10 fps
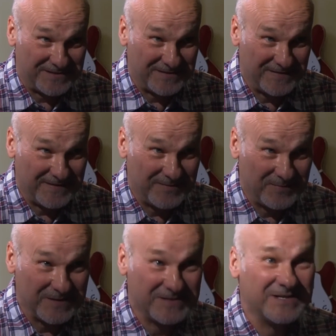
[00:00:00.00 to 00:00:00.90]
Okay.
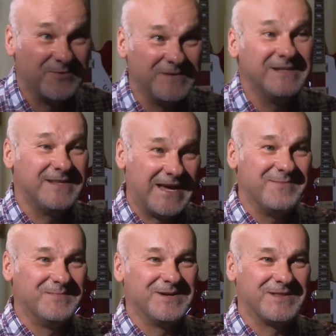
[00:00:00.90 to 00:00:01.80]
But uh, we did the
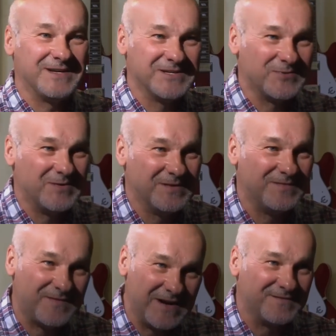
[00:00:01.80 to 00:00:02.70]
Hamburg thing as well, but
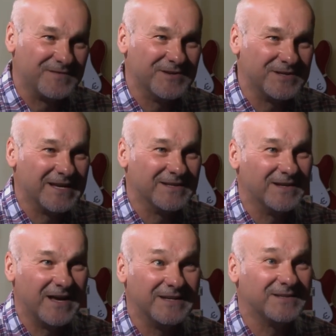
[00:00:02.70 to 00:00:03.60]
Frankfurt
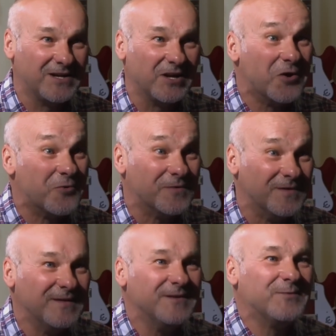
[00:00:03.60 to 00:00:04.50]
and, and Cologne,
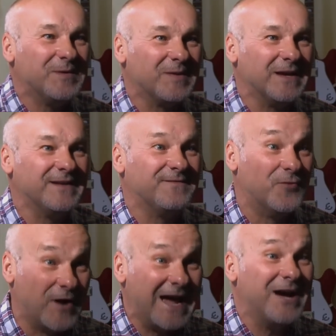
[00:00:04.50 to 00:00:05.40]
we played
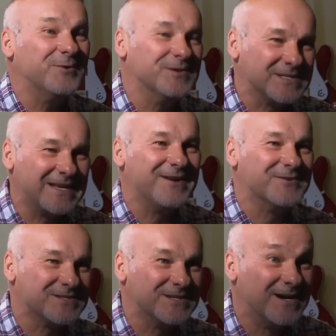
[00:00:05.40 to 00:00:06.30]
for hours and
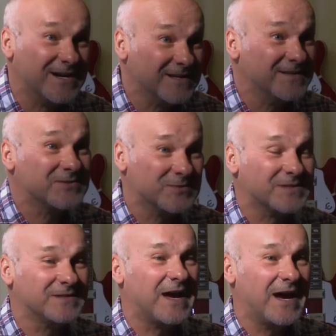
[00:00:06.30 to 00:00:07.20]
hours a night. And this
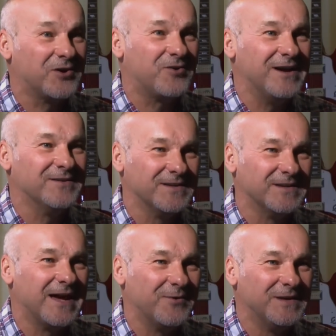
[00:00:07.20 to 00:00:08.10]
was our grounding
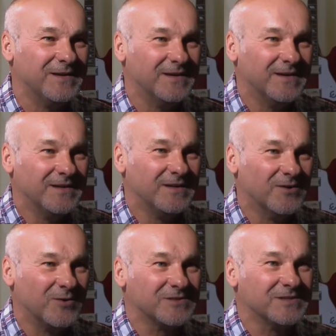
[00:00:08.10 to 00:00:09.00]
and how we, you
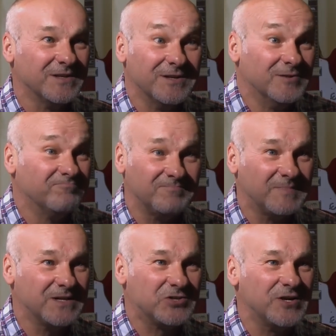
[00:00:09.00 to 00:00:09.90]
know, got to learn
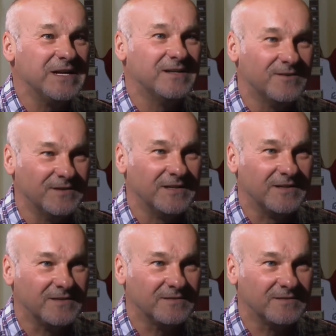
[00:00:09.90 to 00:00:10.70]
our trade, really.